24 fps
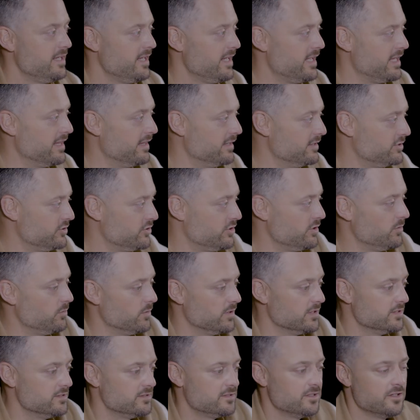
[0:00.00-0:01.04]
and then she
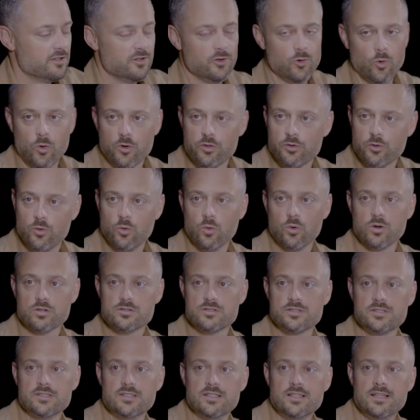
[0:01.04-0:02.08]
went to the north
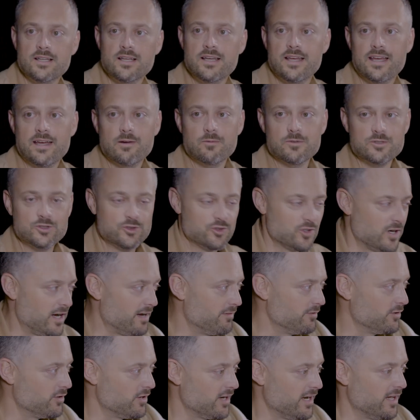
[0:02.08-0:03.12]
course and was
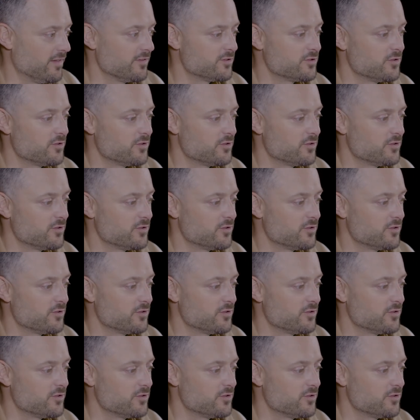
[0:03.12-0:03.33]
driving around.